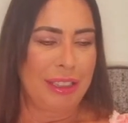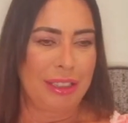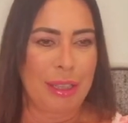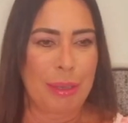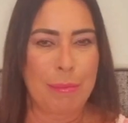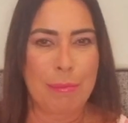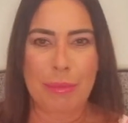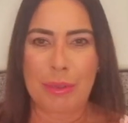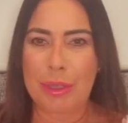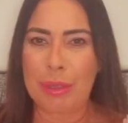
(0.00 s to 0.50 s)

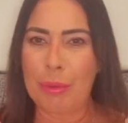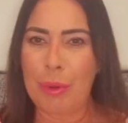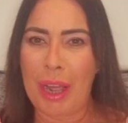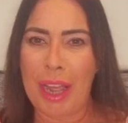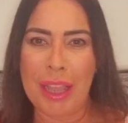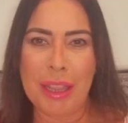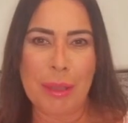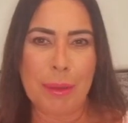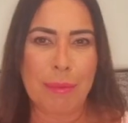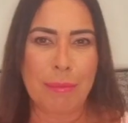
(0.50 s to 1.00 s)
the the
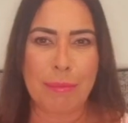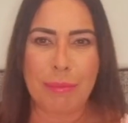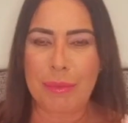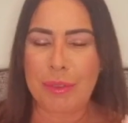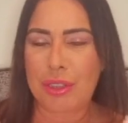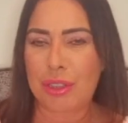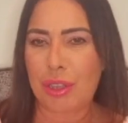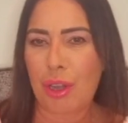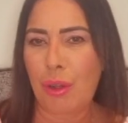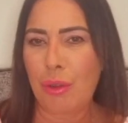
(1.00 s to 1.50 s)
way the
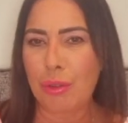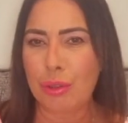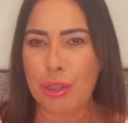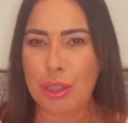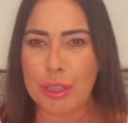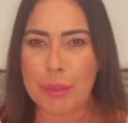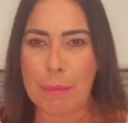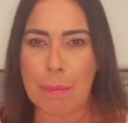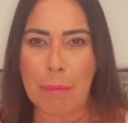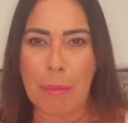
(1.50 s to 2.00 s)

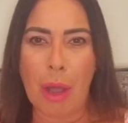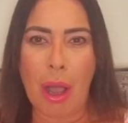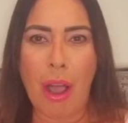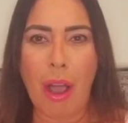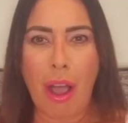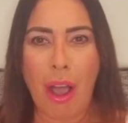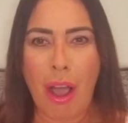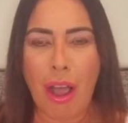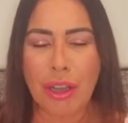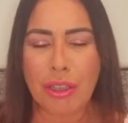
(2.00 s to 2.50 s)
soldiers
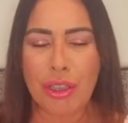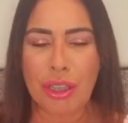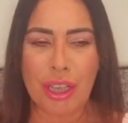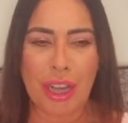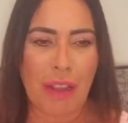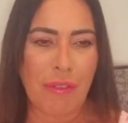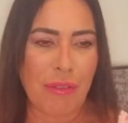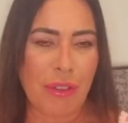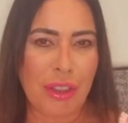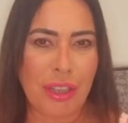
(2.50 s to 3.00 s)
march
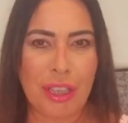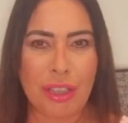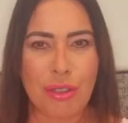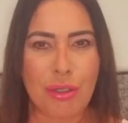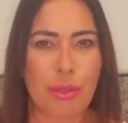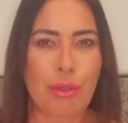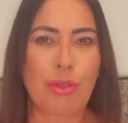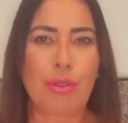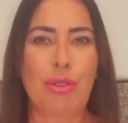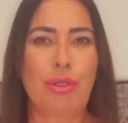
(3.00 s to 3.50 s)
and
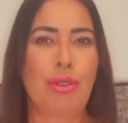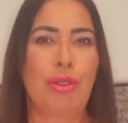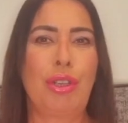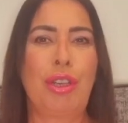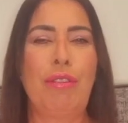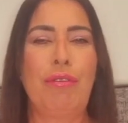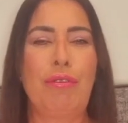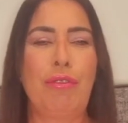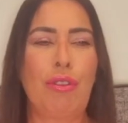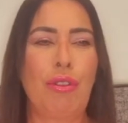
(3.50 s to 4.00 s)
everything's all done
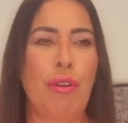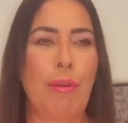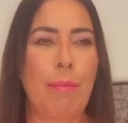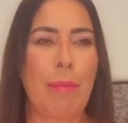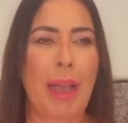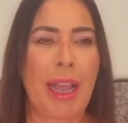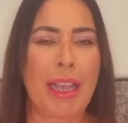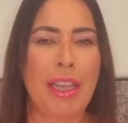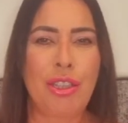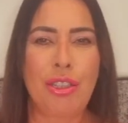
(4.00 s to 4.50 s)
in
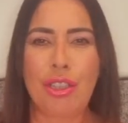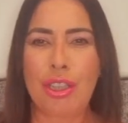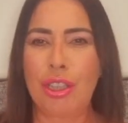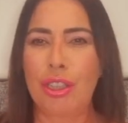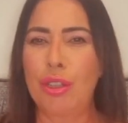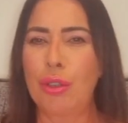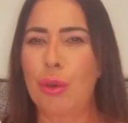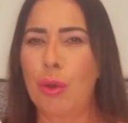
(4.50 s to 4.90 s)
formation and